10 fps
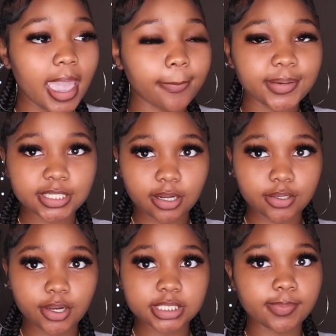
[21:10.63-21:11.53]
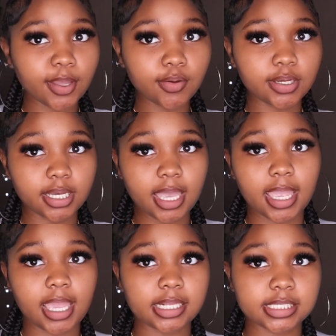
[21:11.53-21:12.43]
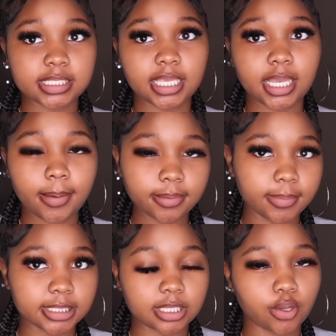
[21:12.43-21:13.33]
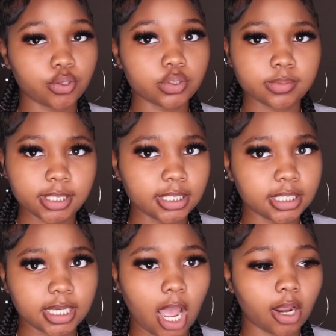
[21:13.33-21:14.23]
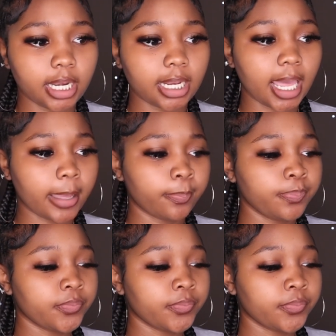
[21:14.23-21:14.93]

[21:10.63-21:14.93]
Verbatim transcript: and put on your smell good and just get compliments on you smelling good all day like